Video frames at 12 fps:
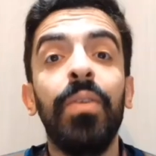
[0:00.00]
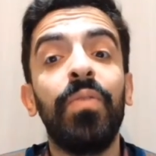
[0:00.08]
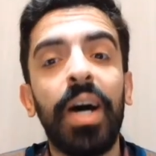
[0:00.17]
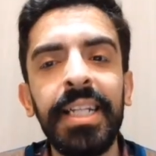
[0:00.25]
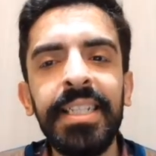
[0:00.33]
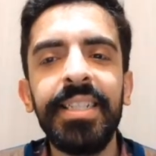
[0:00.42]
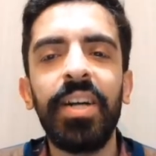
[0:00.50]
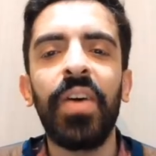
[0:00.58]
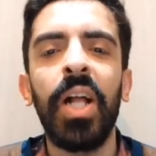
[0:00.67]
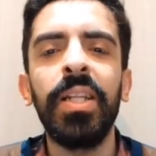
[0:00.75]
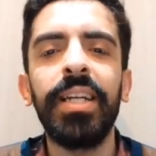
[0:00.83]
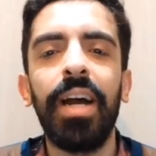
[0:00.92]
What is the
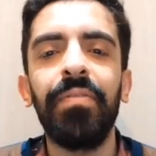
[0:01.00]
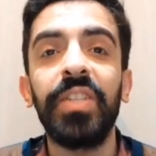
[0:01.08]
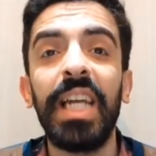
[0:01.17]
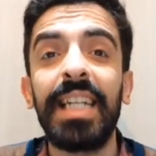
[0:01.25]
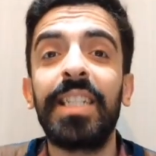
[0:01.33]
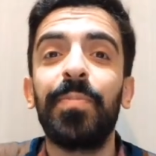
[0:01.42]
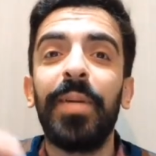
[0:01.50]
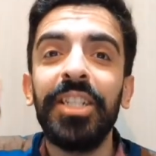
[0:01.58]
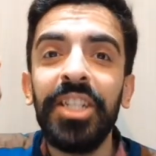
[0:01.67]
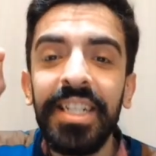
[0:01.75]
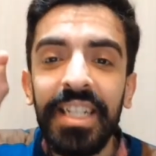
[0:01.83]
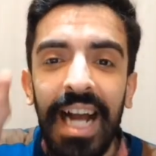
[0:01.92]
value of the
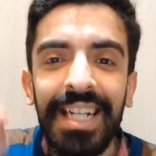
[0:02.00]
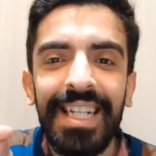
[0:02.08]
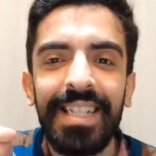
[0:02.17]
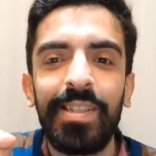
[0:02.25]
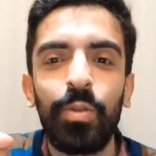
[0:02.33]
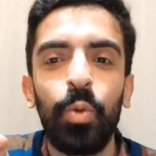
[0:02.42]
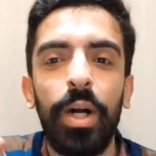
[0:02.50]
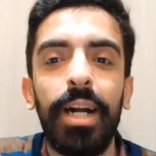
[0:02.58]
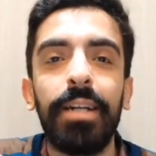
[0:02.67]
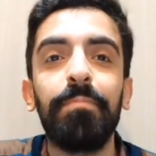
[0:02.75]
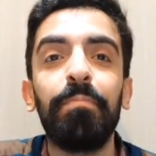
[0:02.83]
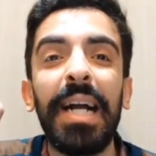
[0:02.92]
expression 9
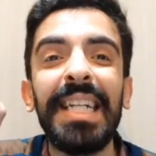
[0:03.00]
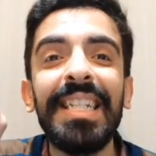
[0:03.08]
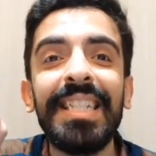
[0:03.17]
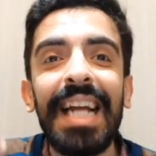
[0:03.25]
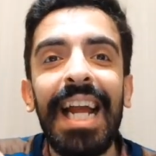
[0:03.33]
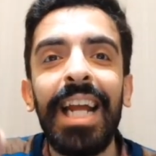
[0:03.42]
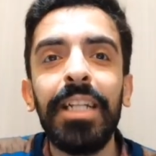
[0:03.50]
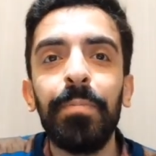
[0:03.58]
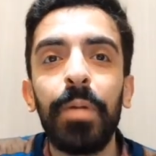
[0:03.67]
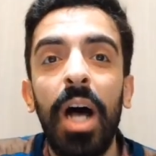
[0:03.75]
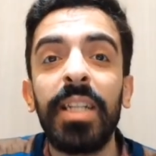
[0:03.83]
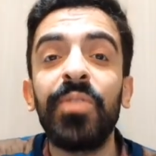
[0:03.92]
squared minus 8
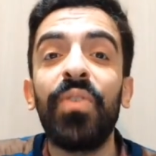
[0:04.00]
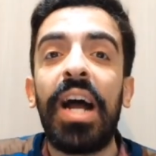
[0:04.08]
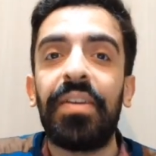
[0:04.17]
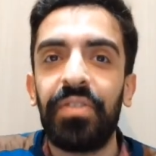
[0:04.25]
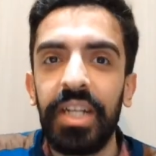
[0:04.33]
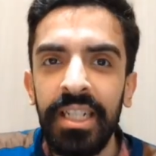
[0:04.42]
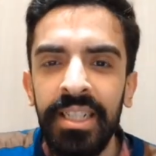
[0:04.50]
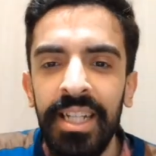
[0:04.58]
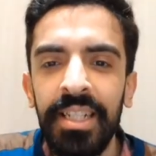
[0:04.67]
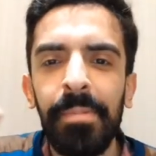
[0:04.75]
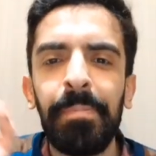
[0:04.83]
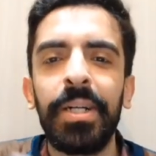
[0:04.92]
plus 5?
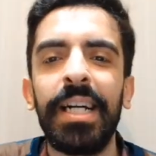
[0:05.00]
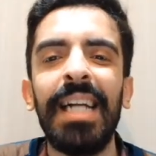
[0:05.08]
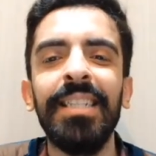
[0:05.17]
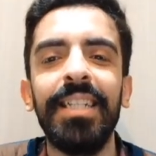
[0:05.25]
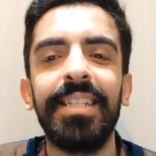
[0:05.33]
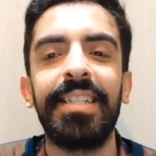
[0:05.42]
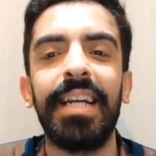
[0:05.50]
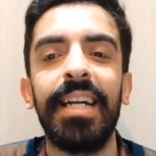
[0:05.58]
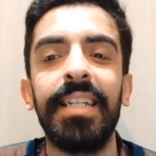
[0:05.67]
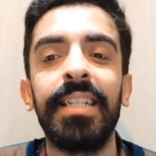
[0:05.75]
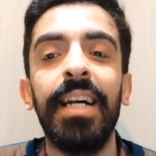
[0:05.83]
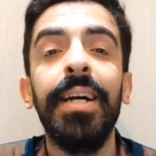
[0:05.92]
Insert the
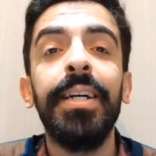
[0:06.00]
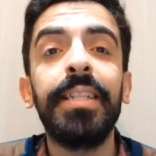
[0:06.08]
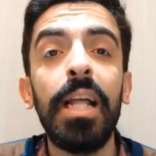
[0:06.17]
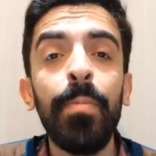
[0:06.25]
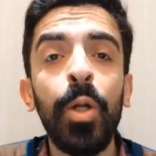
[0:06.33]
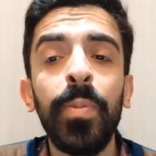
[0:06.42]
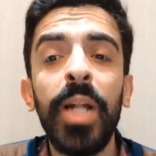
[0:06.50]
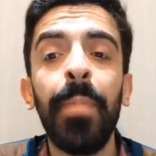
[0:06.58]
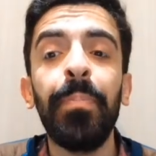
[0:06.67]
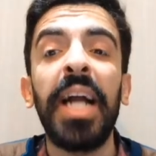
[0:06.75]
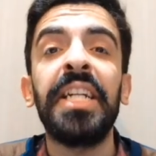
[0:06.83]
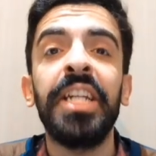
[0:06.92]
parentheses, then multiply
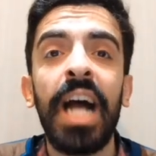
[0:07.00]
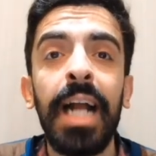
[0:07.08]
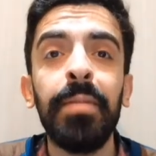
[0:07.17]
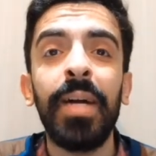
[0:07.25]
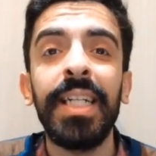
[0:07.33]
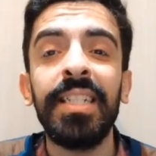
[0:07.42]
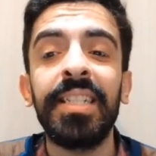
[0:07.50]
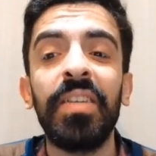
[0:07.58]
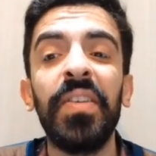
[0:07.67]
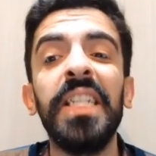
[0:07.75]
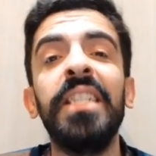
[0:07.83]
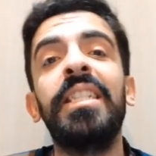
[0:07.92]
by 9 minus
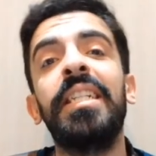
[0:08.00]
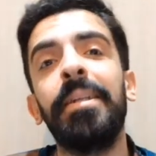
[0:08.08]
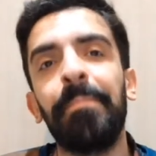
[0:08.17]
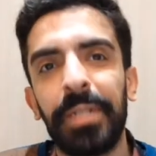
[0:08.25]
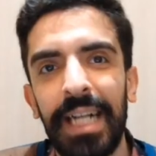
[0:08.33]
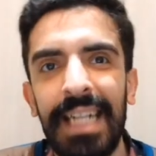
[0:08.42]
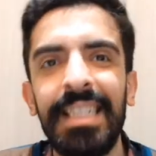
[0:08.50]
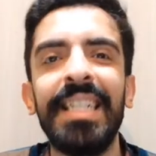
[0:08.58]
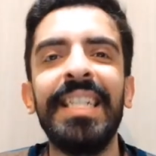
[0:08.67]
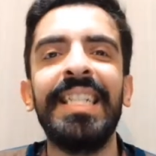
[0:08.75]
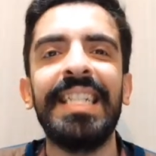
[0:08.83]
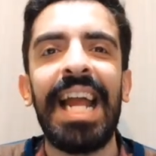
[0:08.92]
7, insert the
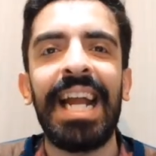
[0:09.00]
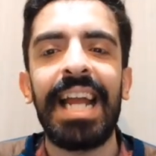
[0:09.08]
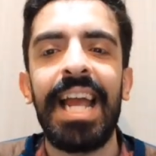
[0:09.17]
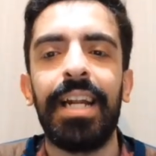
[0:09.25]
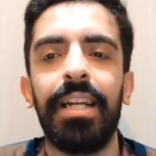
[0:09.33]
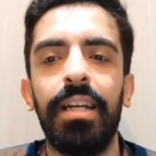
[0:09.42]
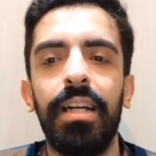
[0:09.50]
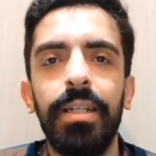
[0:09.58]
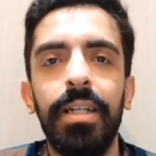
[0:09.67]
parentheses again.